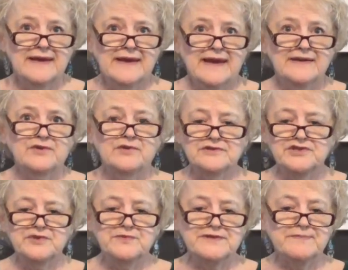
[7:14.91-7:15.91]
And of course, she
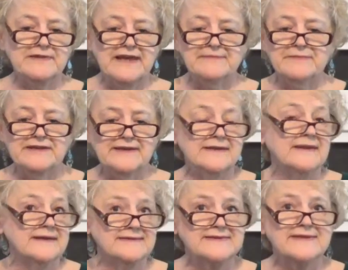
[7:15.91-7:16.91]
was blaming it
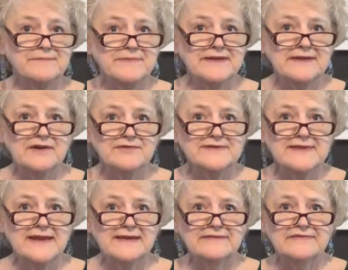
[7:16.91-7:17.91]
on something
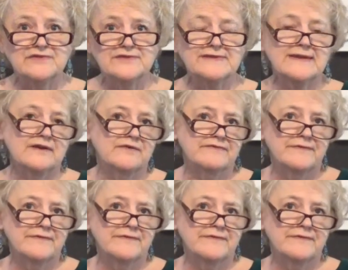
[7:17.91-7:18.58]
outside of herself.